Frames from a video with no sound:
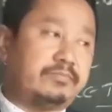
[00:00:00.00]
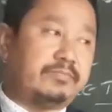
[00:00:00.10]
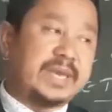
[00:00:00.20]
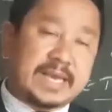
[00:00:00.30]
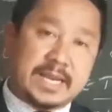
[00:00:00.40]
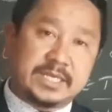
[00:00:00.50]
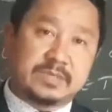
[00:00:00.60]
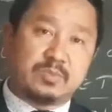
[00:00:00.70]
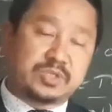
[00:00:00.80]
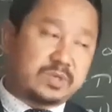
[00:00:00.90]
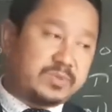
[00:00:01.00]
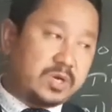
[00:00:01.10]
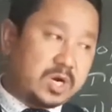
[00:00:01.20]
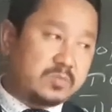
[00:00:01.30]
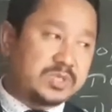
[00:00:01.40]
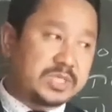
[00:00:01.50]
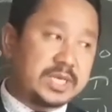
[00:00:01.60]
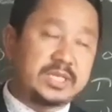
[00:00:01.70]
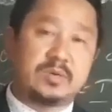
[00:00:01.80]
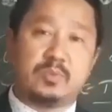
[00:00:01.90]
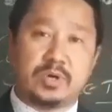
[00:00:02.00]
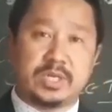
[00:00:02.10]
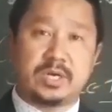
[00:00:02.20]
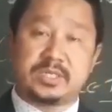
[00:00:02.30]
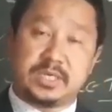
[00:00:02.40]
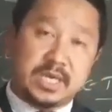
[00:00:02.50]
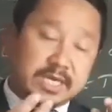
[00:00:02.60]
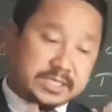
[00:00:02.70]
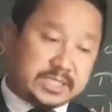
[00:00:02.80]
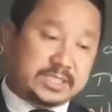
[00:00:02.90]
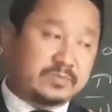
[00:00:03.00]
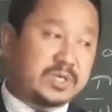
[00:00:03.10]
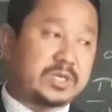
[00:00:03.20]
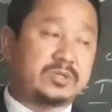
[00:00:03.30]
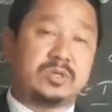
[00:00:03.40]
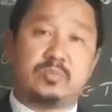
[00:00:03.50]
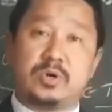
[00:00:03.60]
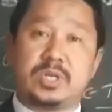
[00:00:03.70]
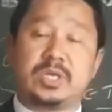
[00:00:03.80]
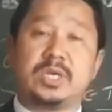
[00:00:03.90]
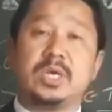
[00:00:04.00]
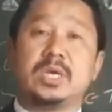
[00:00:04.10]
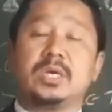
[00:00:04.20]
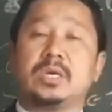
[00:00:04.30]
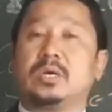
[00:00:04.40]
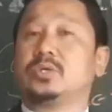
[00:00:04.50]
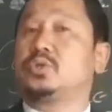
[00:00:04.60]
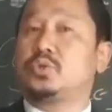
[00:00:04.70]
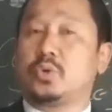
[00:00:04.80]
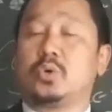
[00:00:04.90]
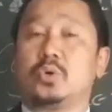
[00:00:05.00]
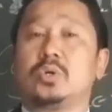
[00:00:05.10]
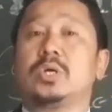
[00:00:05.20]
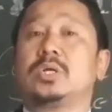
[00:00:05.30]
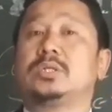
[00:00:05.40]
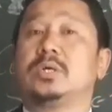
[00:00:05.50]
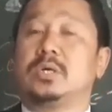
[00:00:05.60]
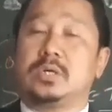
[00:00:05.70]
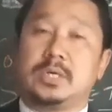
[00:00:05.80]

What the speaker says: mechanism, most of the hormones there in the body, or the system there in the body, show the